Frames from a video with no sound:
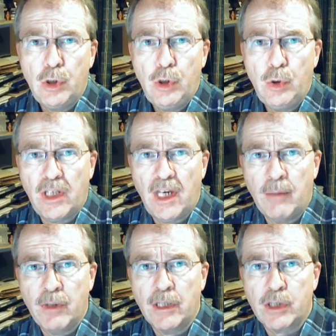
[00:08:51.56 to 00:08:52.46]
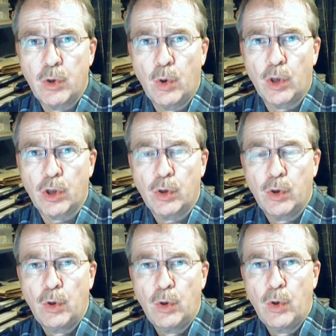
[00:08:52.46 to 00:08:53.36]
you came to this court,
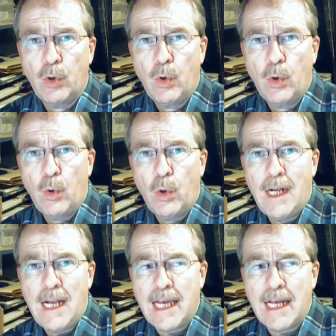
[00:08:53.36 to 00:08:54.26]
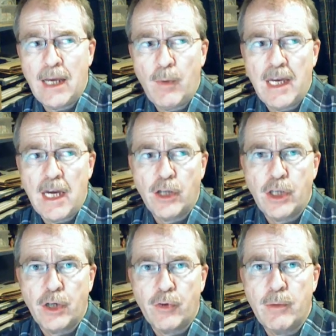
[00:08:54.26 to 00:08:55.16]
legally we had
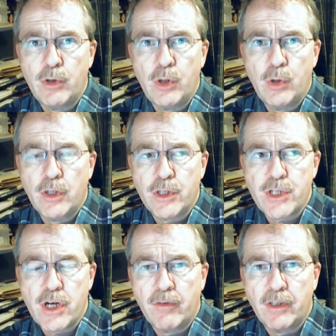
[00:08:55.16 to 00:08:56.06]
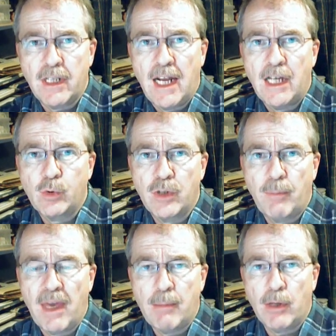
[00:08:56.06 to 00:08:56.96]
to agree with you that the sovereignty lies with the
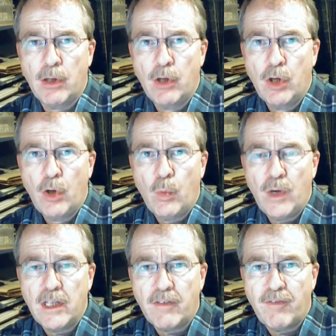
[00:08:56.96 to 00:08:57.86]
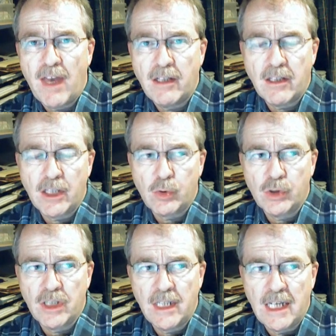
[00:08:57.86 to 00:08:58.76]
people. We had to find that this
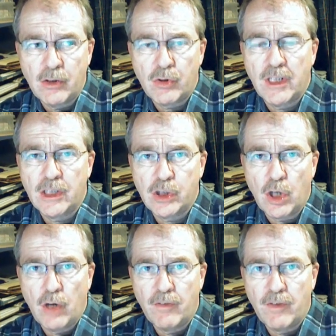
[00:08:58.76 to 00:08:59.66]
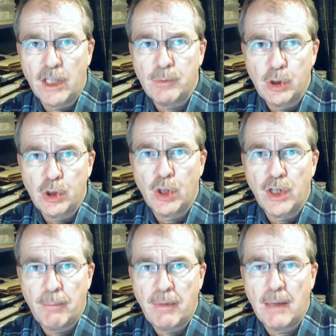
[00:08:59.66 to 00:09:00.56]
was in the interests of the vast
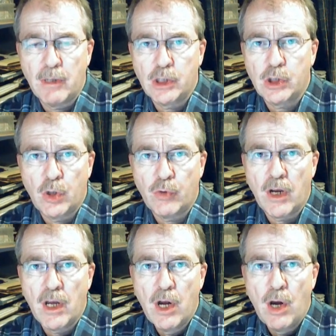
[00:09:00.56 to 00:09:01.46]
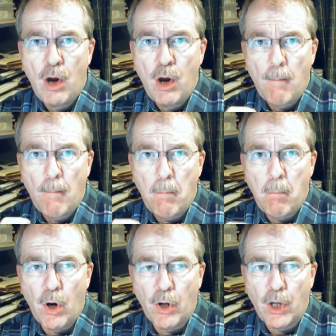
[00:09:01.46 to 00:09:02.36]
majority of the people of this country.
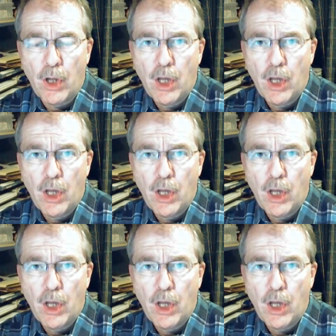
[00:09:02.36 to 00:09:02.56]
But